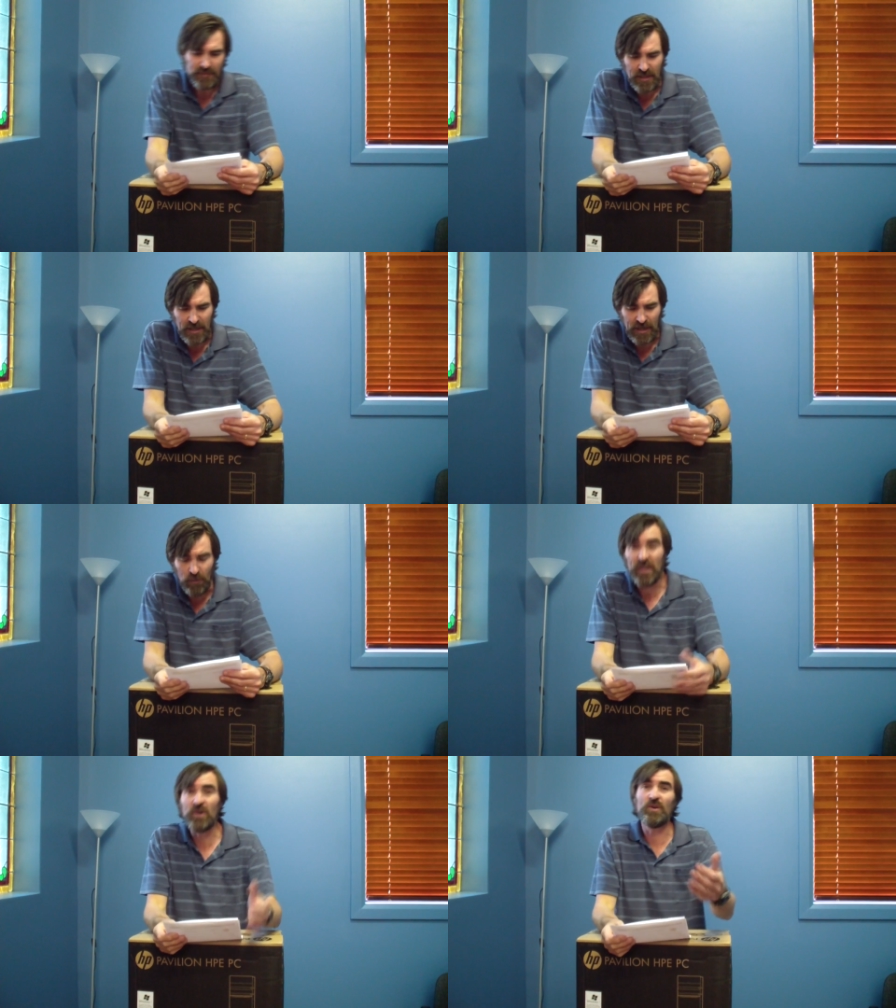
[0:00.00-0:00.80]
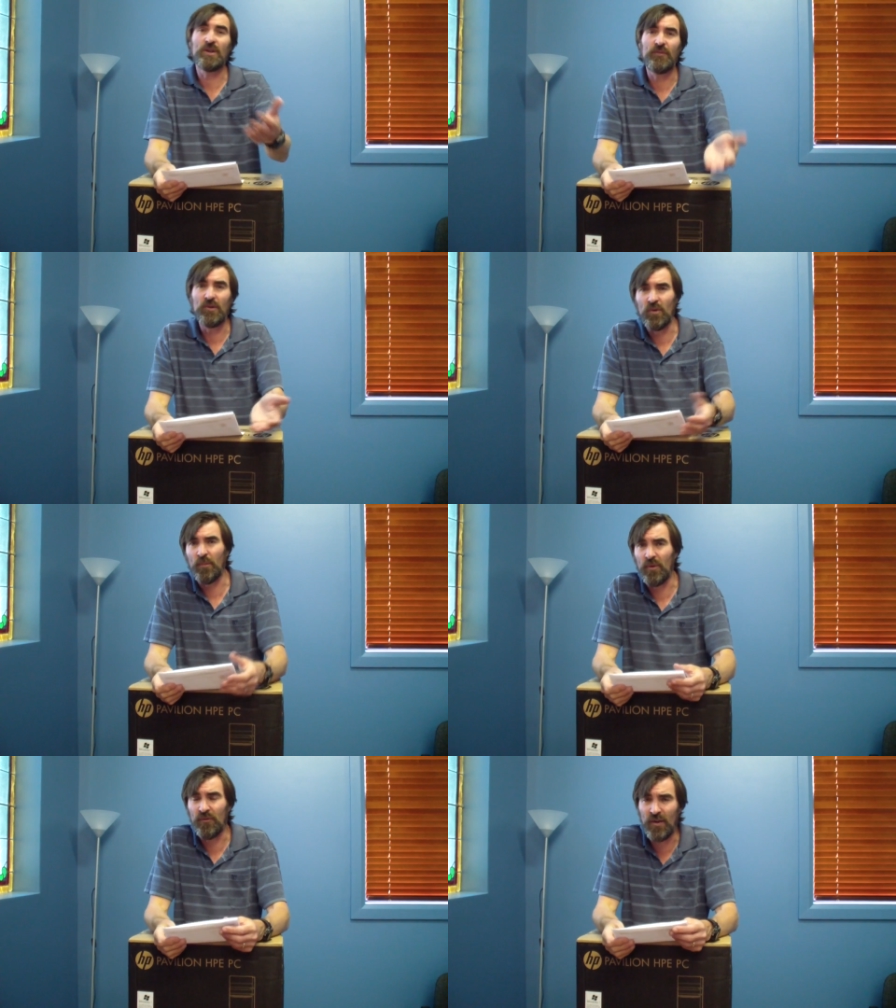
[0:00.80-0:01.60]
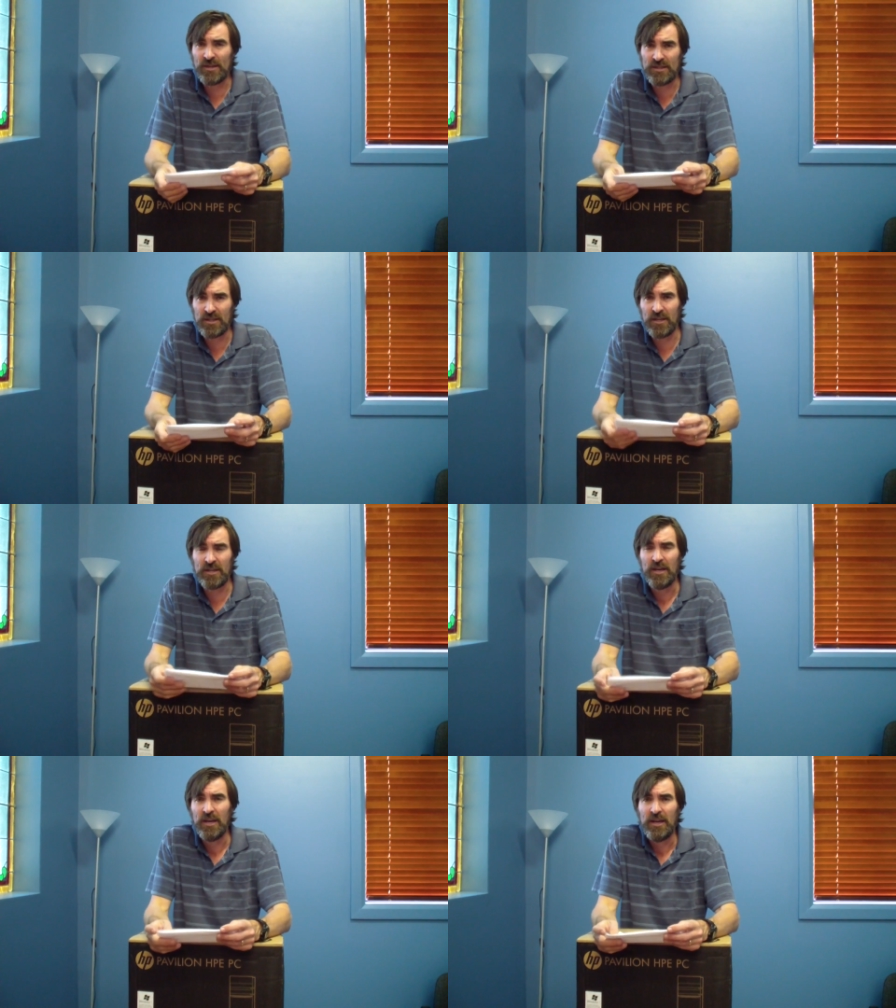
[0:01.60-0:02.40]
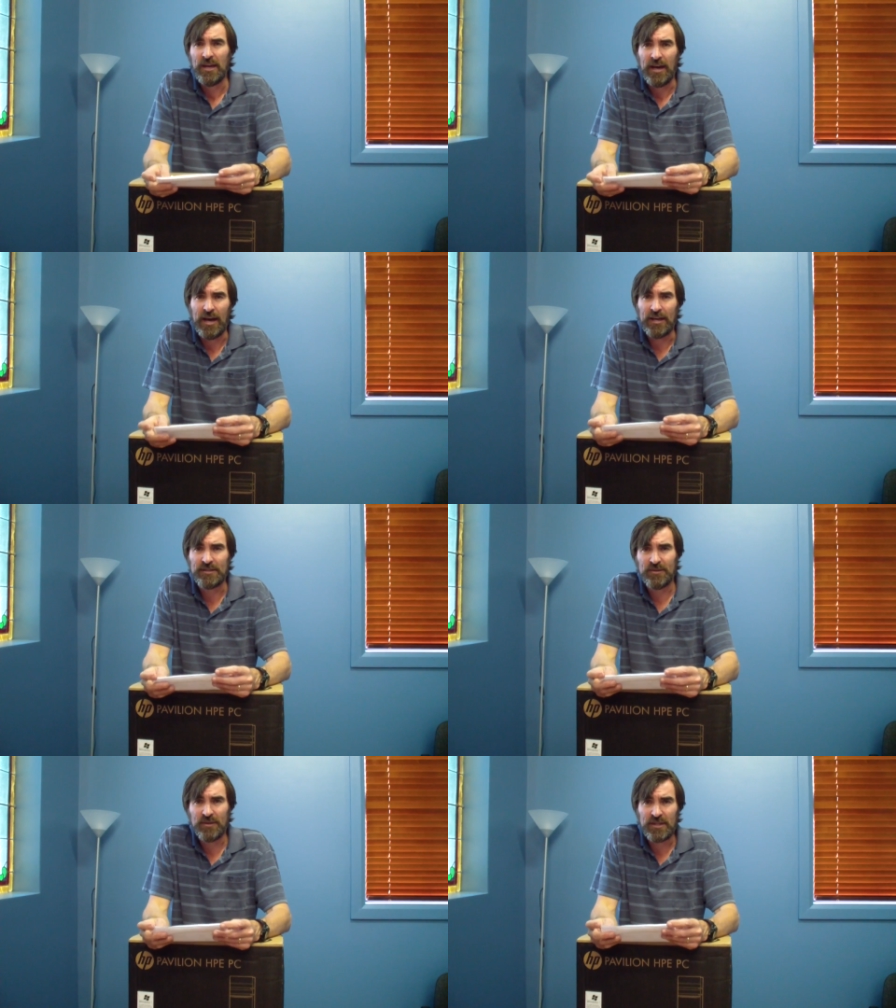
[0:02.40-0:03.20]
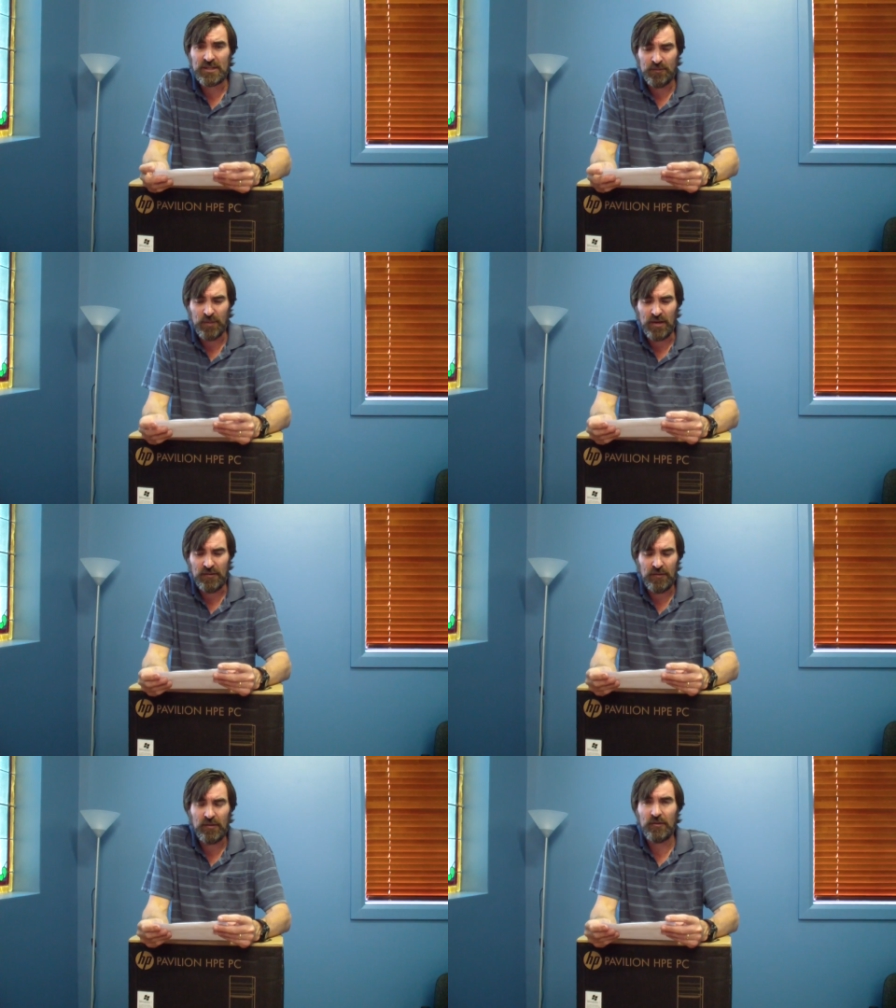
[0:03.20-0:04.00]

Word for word: Well, you could if you were professionally doing this, but